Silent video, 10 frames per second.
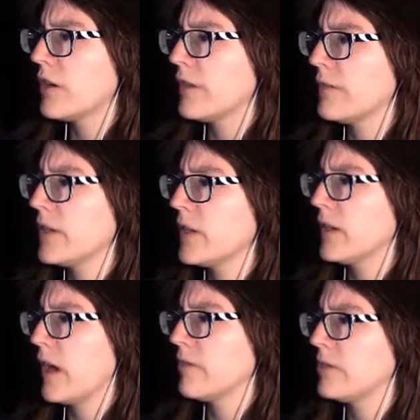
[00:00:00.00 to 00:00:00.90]
I think
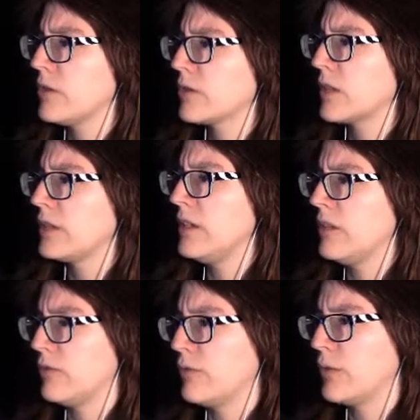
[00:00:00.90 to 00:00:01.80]
I haven't looked at
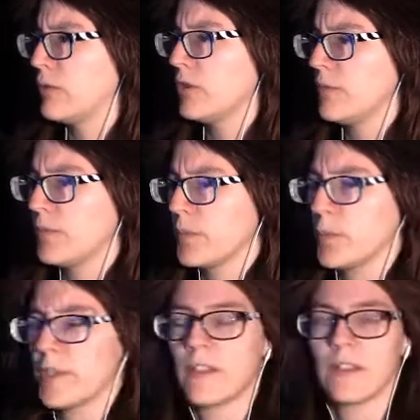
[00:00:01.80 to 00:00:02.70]
these 4,
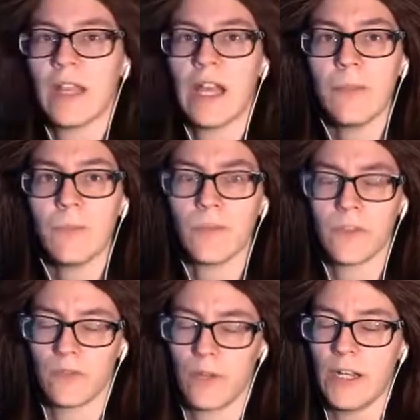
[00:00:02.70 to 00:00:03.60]
but
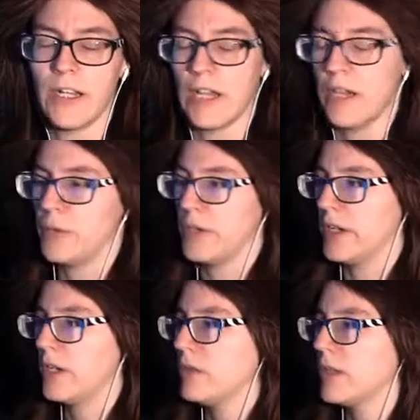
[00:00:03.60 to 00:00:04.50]
time's running out
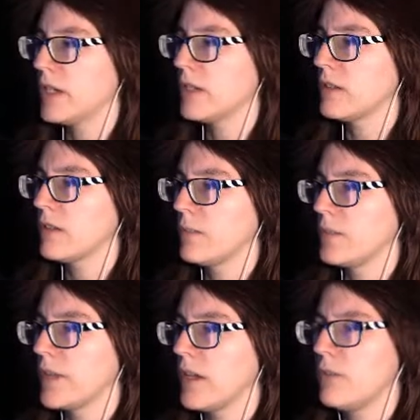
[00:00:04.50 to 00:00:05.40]
now, and
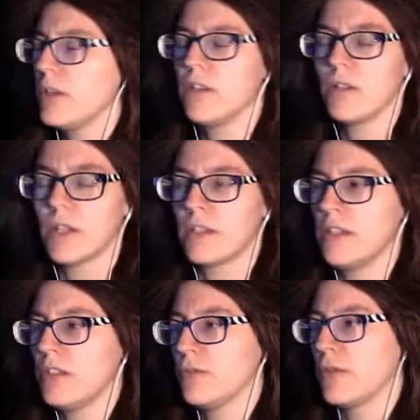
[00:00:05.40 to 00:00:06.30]
I will look at
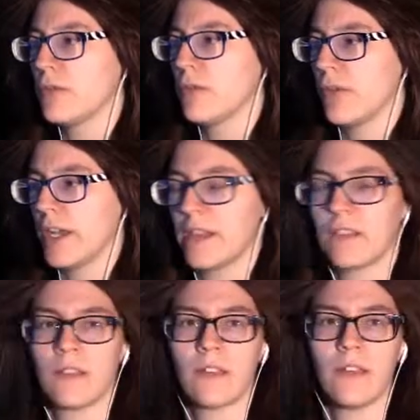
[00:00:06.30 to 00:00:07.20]
these 4
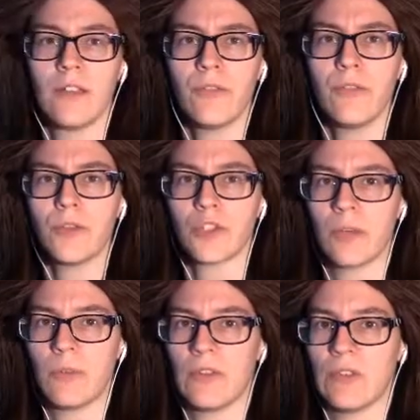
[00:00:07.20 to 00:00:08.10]
threads in the future
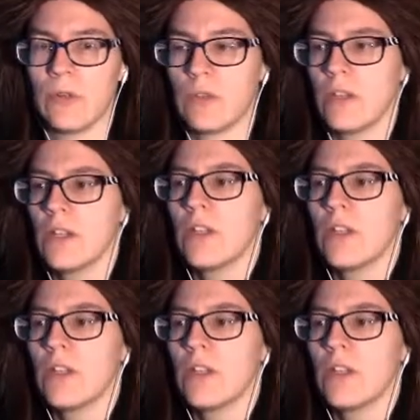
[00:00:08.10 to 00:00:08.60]
episode.